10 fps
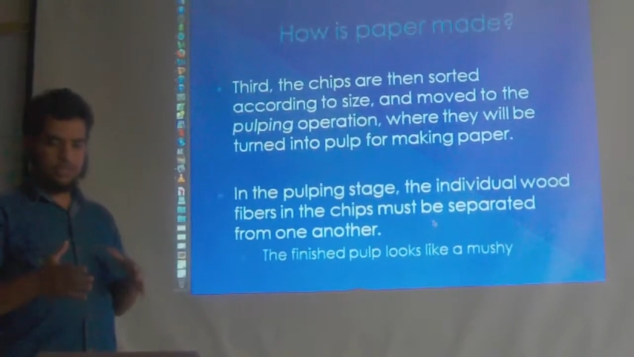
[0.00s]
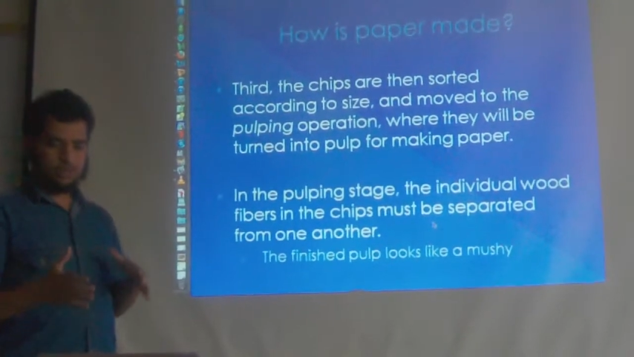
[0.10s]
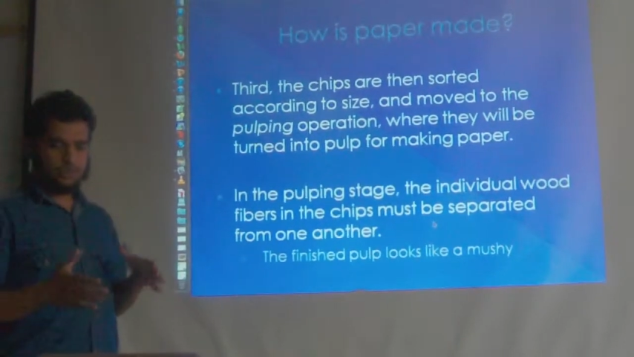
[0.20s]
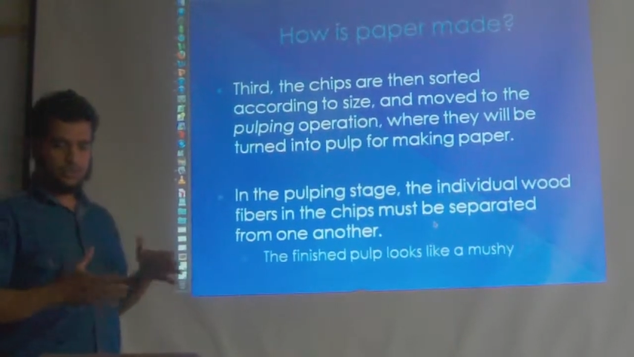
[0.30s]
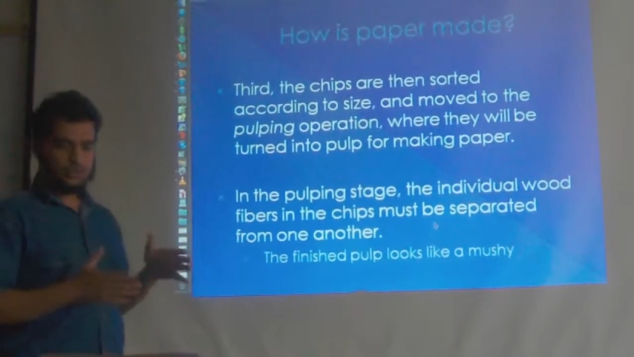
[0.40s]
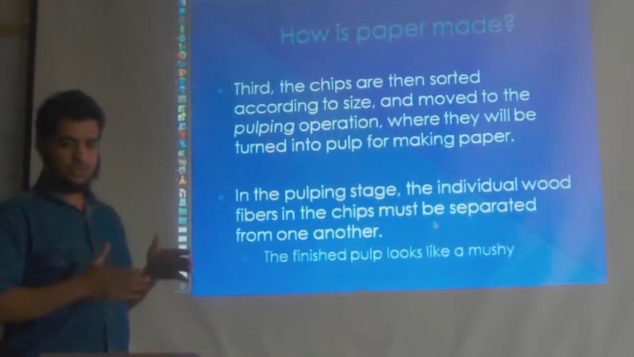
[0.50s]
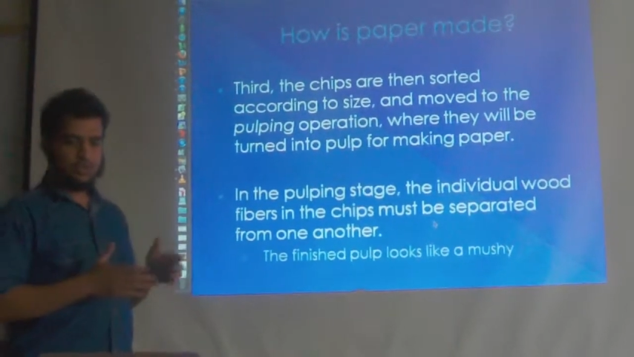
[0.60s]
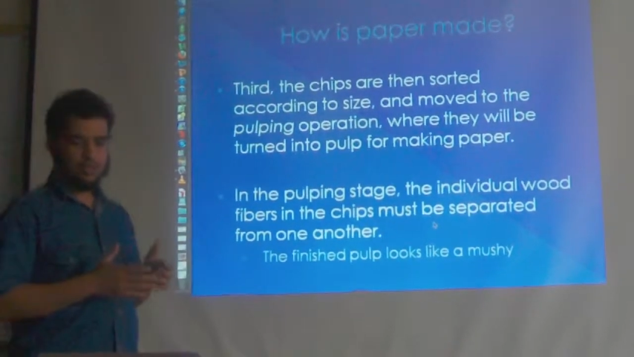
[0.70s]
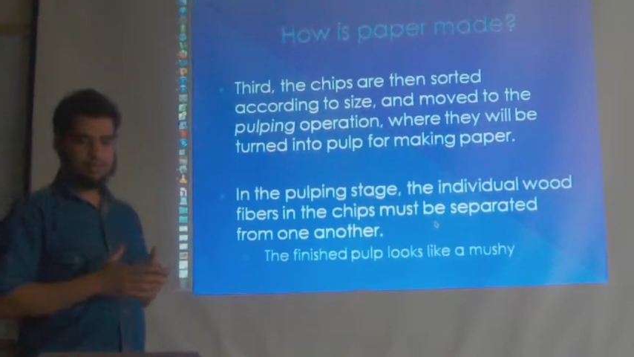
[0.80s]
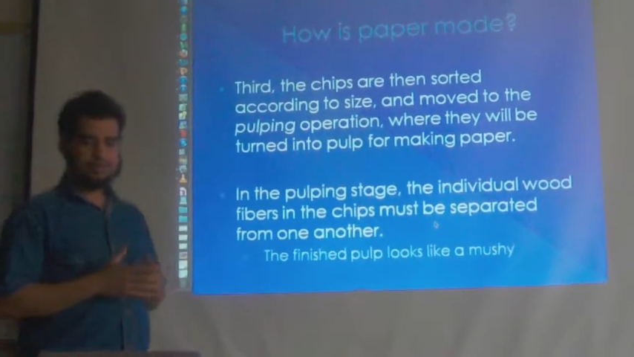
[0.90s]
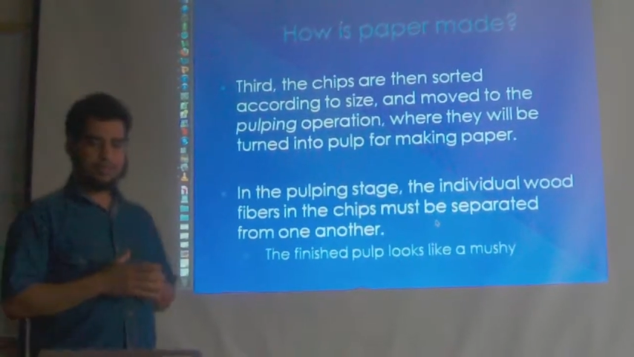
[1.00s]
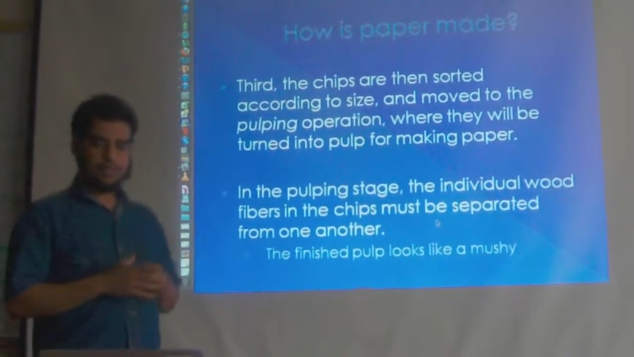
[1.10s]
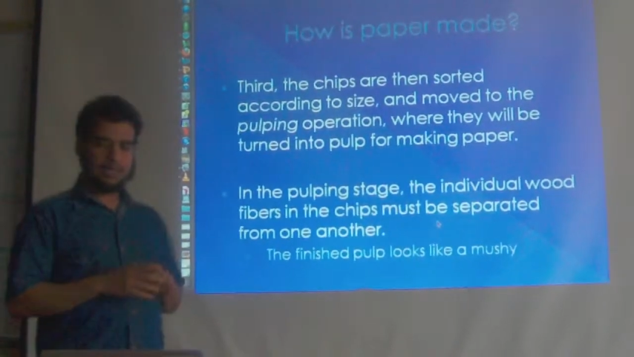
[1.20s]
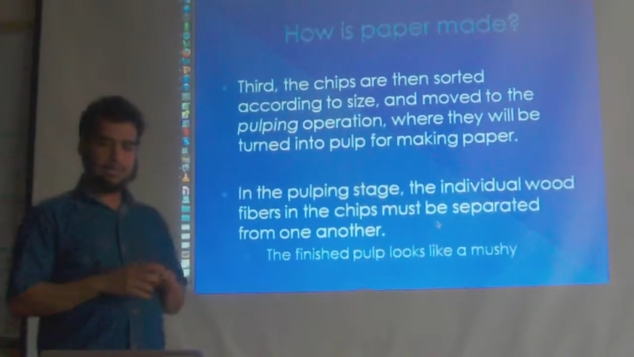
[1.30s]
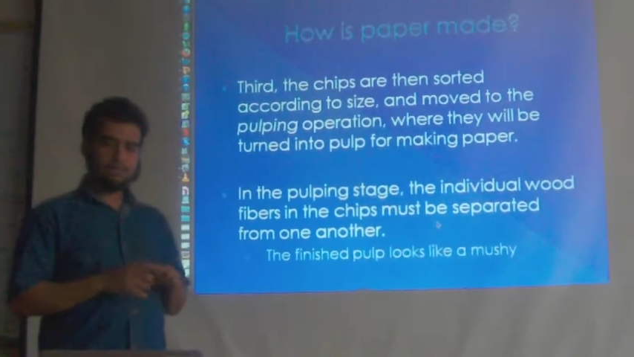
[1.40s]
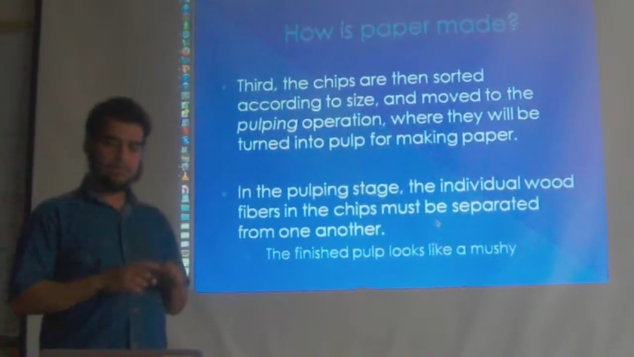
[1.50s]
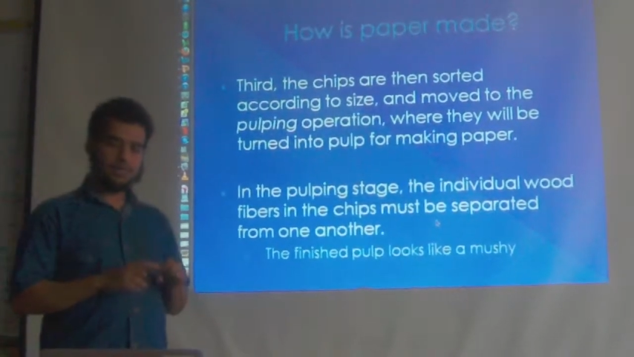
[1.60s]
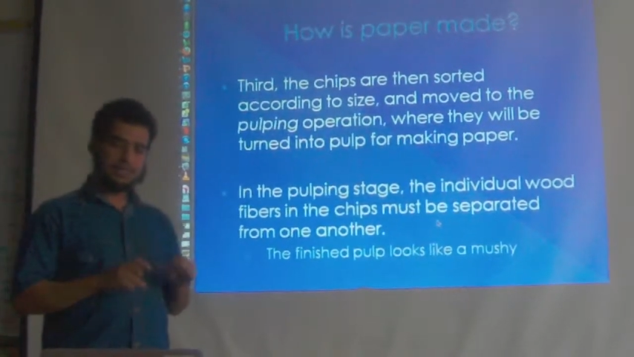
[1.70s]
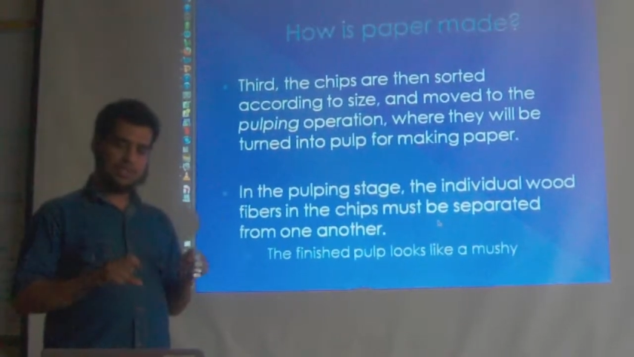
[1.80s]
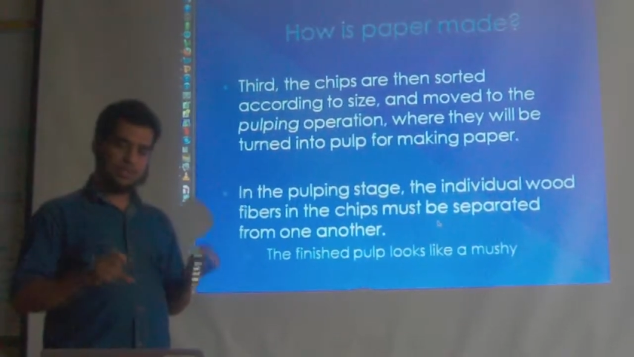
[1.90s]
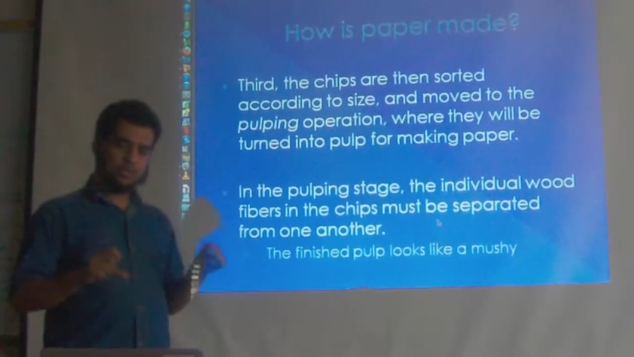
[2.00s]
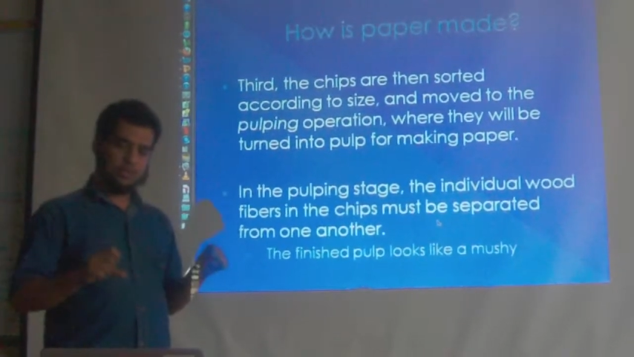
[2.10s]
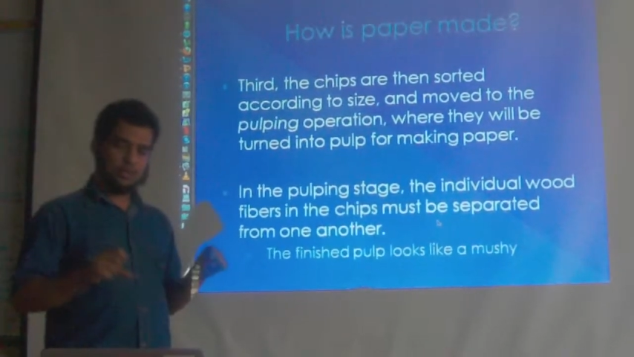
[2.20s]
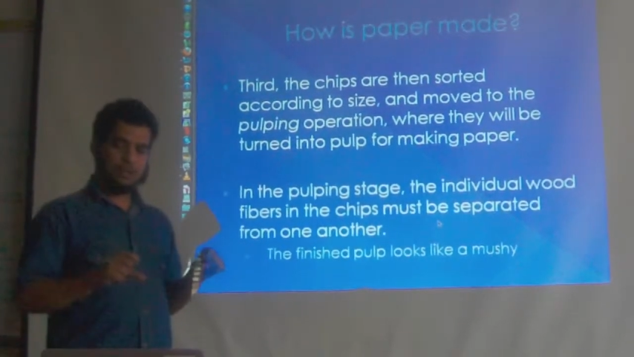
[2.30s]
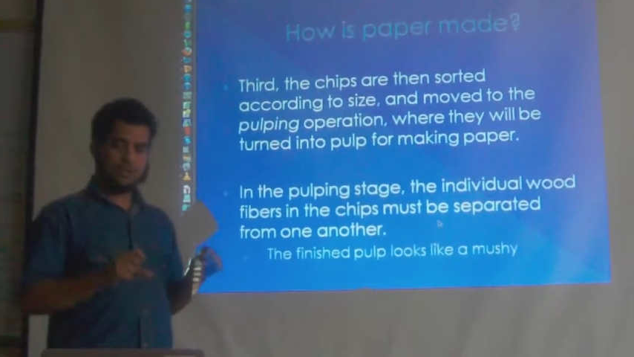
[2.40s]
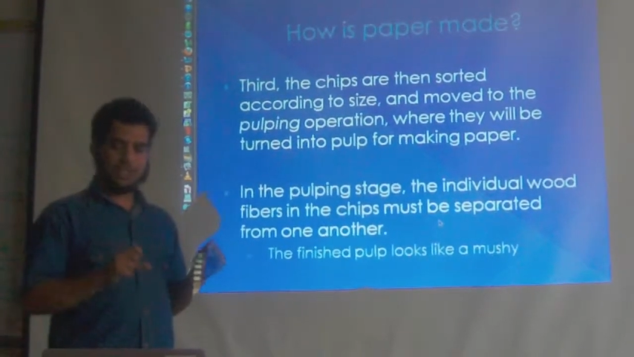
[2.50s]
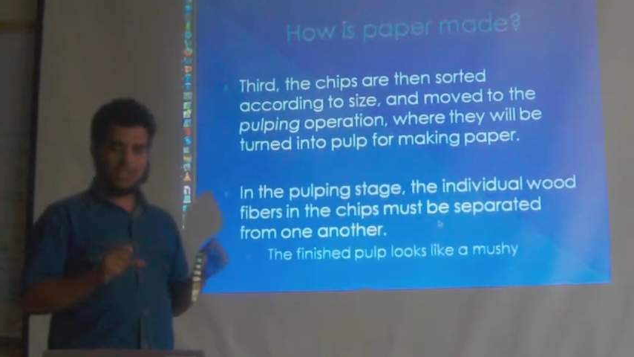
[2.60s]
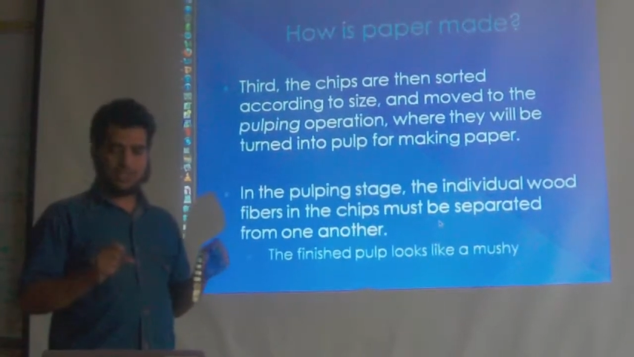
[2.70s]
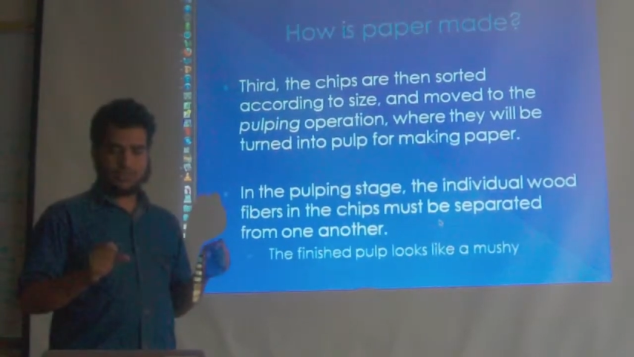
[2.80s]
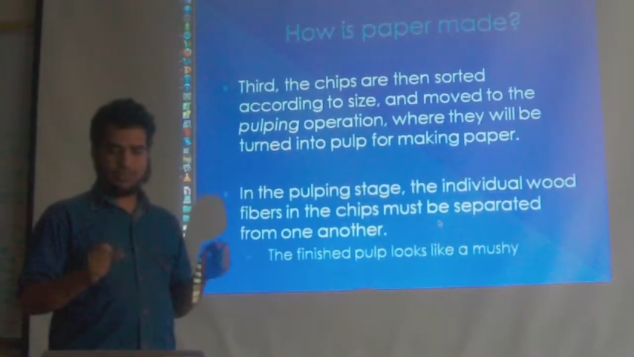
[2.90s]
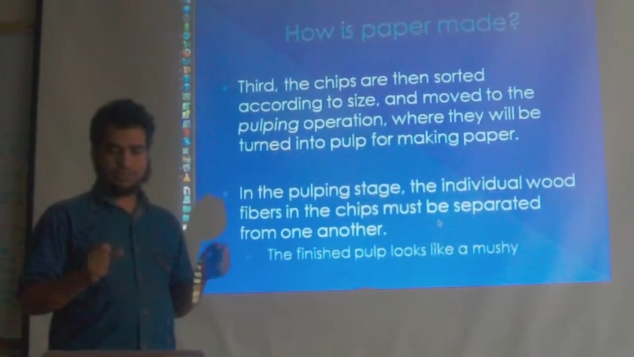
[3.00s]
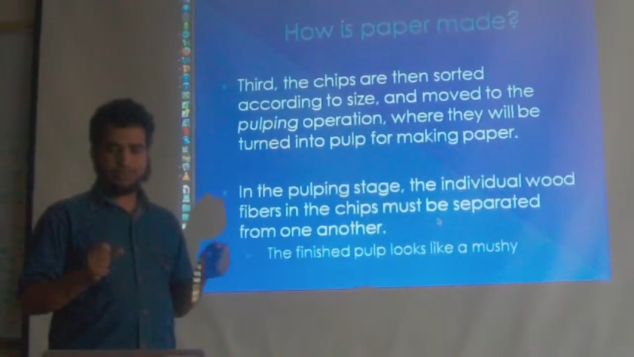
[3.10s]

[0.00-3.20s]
to building operations.